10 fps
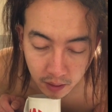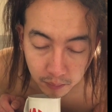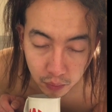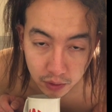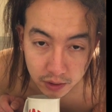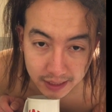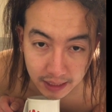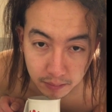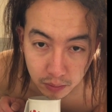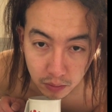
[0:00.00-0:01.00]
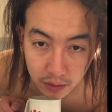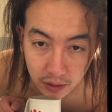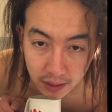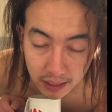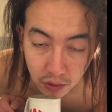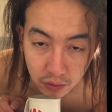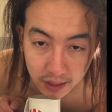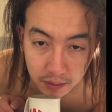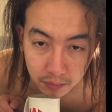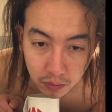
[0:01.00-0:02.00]
Buddhist temple, in the Hindu
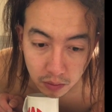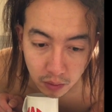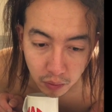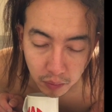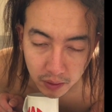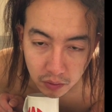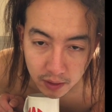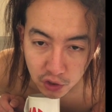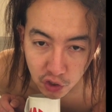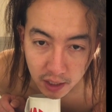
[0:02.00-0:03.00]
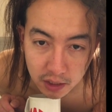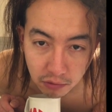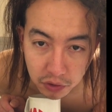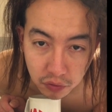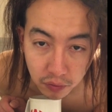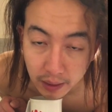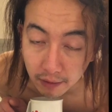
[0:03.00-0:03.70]
temple, and we went to the Chinese restaurant.